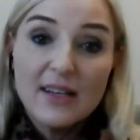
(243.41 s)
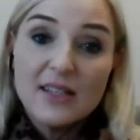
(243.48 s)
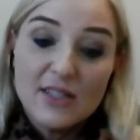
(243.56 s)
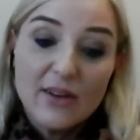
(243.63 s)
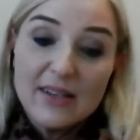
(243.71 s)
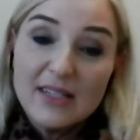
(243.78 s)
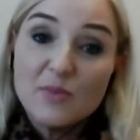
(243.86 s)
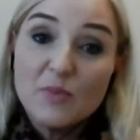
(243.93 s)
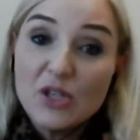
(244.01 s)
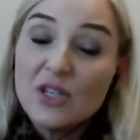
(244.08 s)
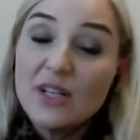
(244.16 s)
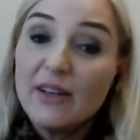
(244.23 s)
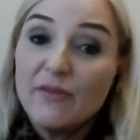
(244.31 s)
So
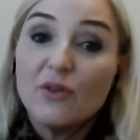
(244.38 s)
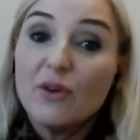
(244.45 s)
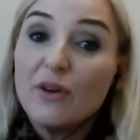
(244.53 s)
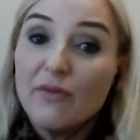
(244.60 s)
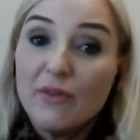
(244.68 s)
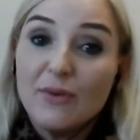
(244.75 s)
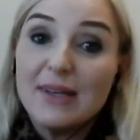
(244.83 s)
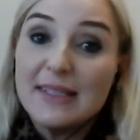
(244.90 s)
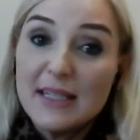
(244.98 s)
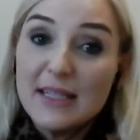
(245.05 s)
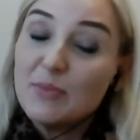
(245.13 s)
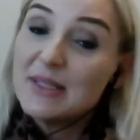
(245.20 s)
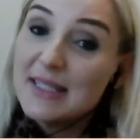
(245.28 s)
especially if you're a very
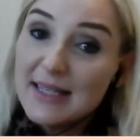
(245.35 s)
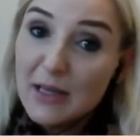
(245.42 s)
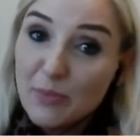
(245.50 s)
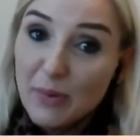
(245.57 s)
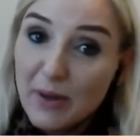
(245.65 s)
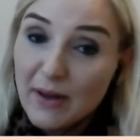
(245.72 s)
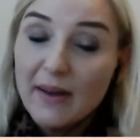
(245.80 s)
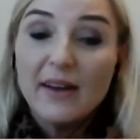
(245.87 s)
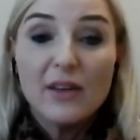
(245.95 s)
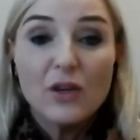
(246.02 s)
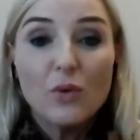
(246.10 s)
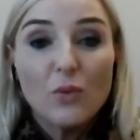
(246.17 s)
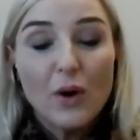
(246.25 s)
deep sleeper,
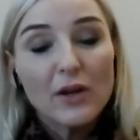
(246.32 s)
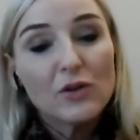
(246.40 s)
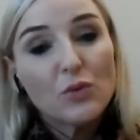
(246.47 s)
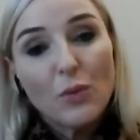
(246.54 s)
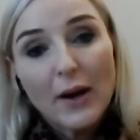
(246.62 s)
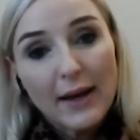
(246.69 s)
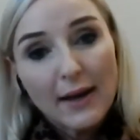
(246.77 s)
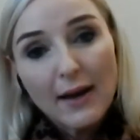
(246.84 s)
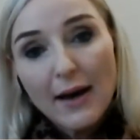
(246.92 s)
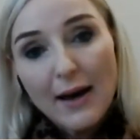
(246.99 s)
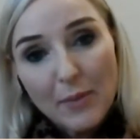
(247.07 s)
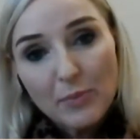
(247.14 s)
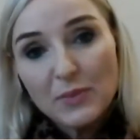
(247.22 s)
you won't wake
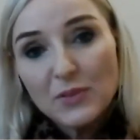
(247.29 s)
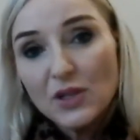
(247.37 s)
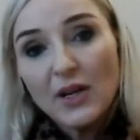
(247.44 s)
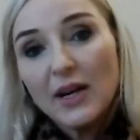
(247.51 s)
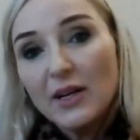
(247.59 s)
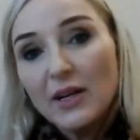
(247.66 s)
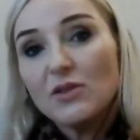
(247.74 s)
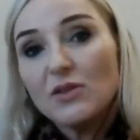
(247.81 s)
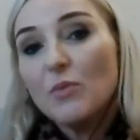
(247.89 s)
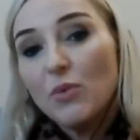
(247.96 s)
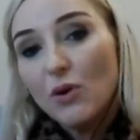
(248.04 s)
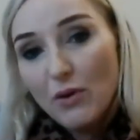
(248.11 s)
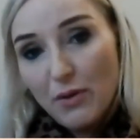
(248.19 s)
up to go to the
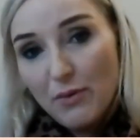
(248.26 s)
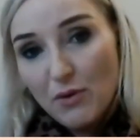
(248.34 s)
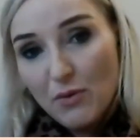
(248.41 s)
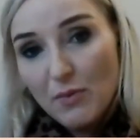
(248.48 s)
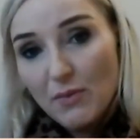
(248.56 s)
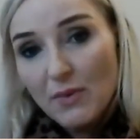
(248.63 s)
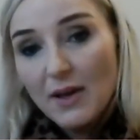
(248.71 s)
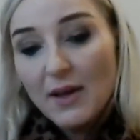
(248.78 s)
bathroom.